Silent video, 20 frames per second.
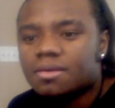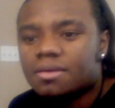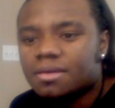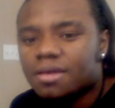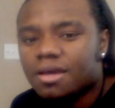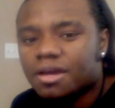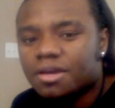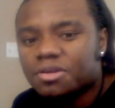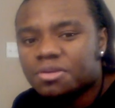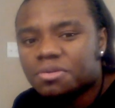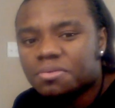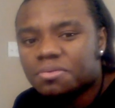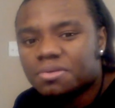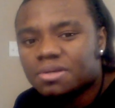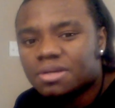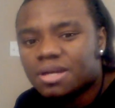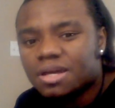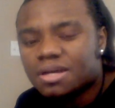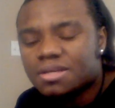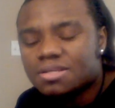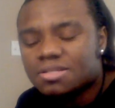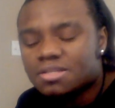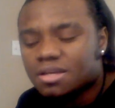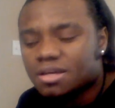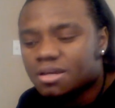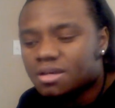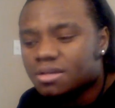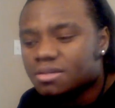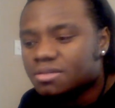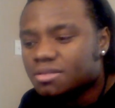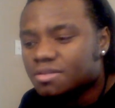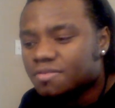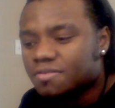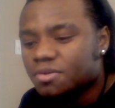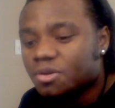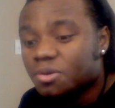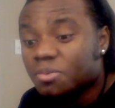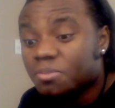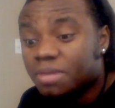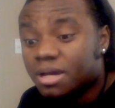how you doing guys uh, if you
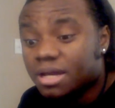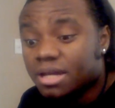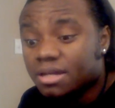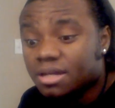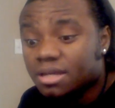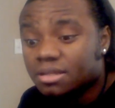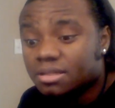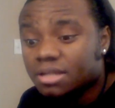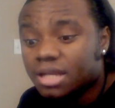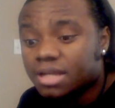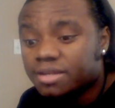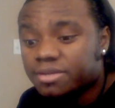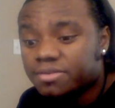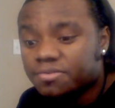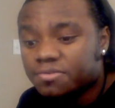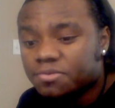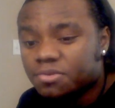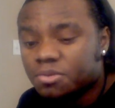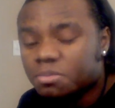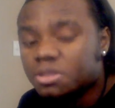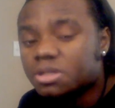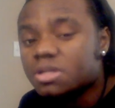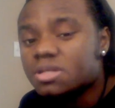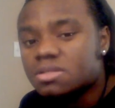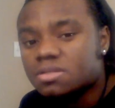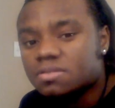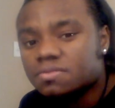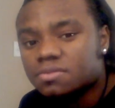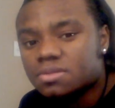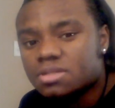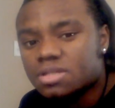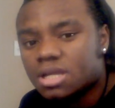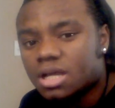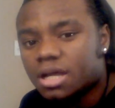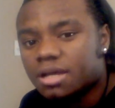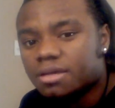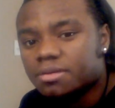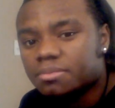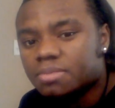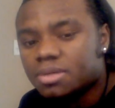don't mind I'd like a few minutes of your
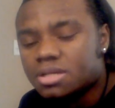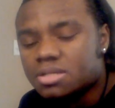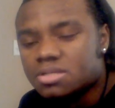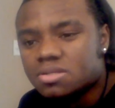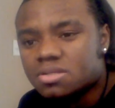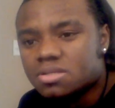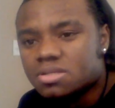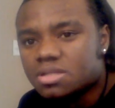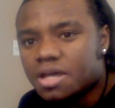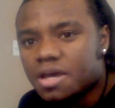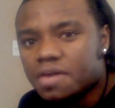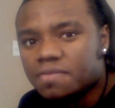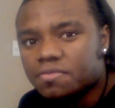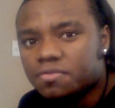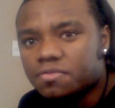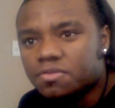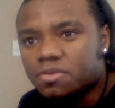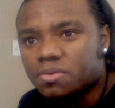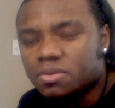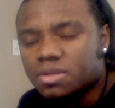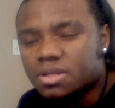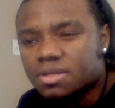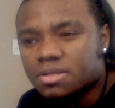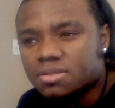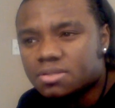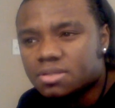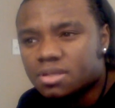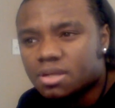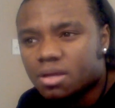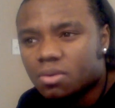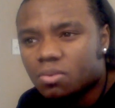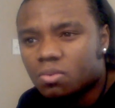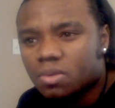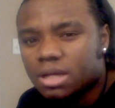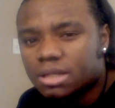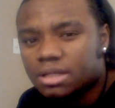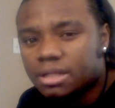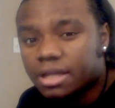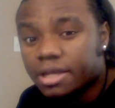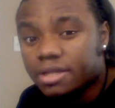time I just have a few things that I,
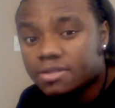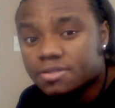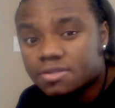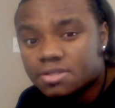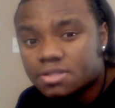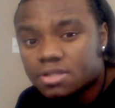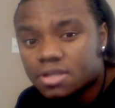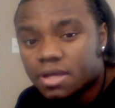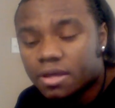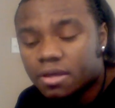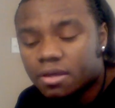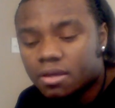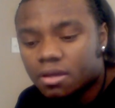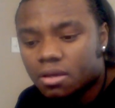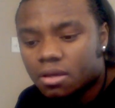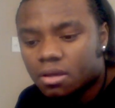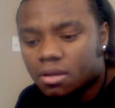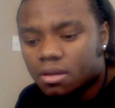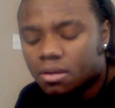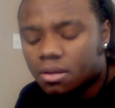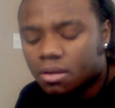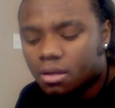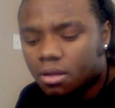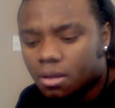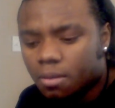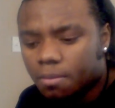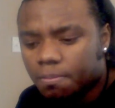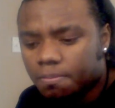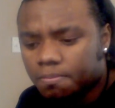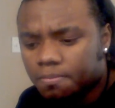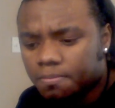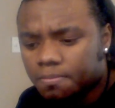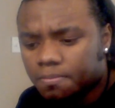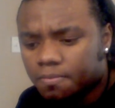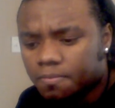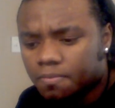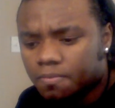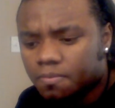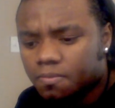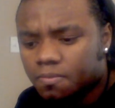would like to say um,
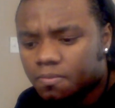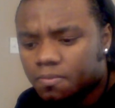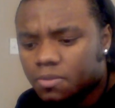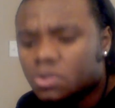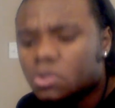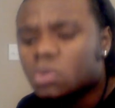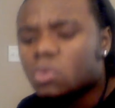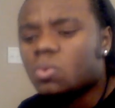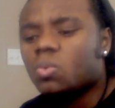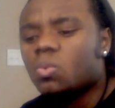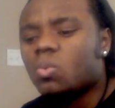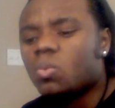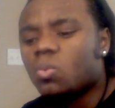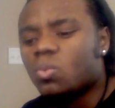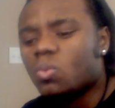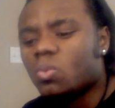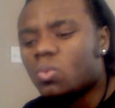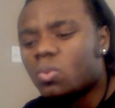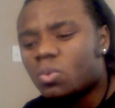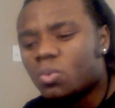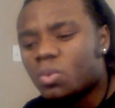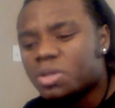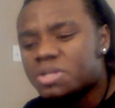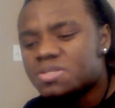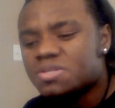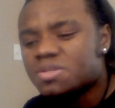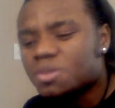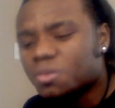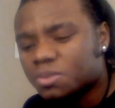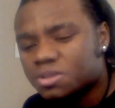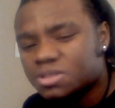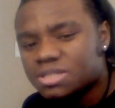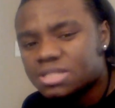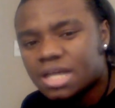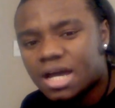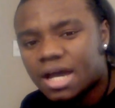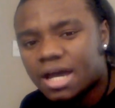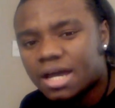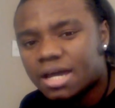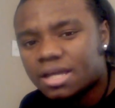you know when someone
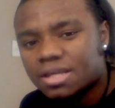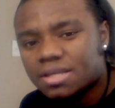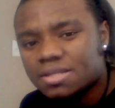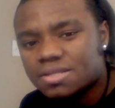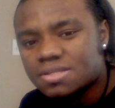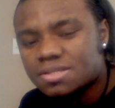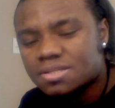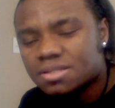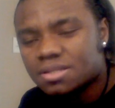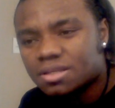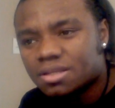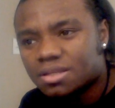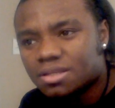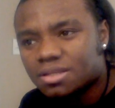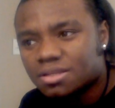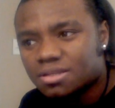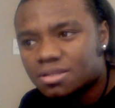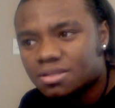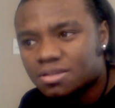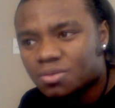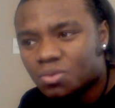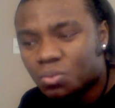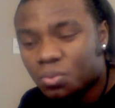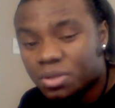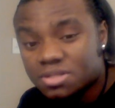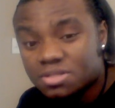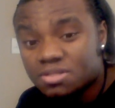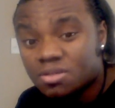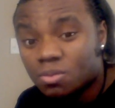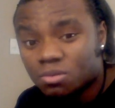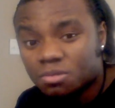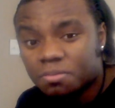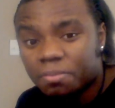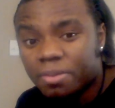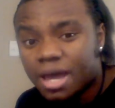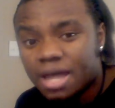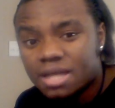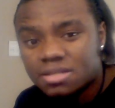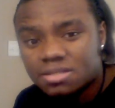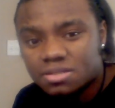dies when someone
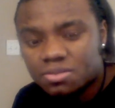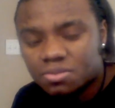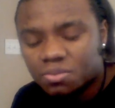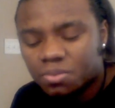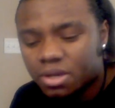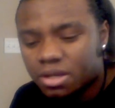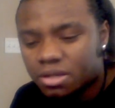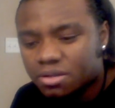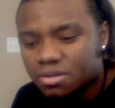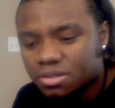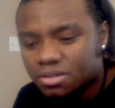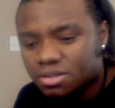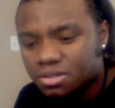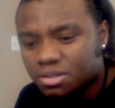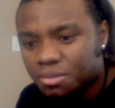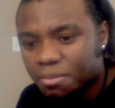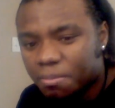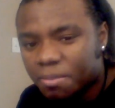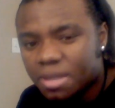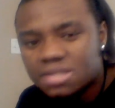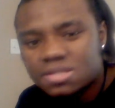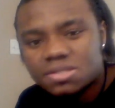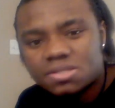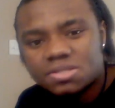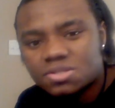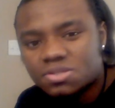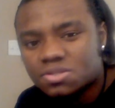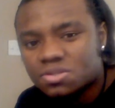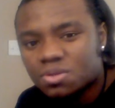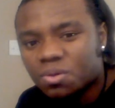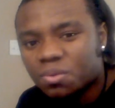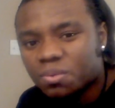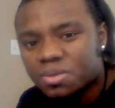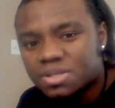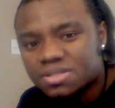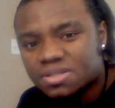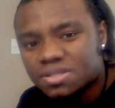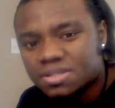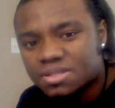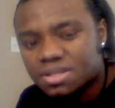passes away the, the message is
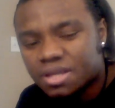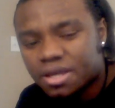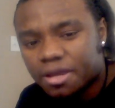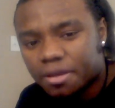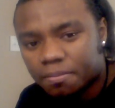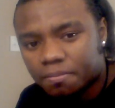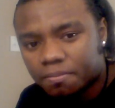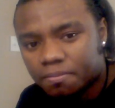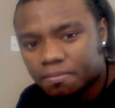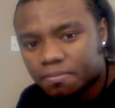always the same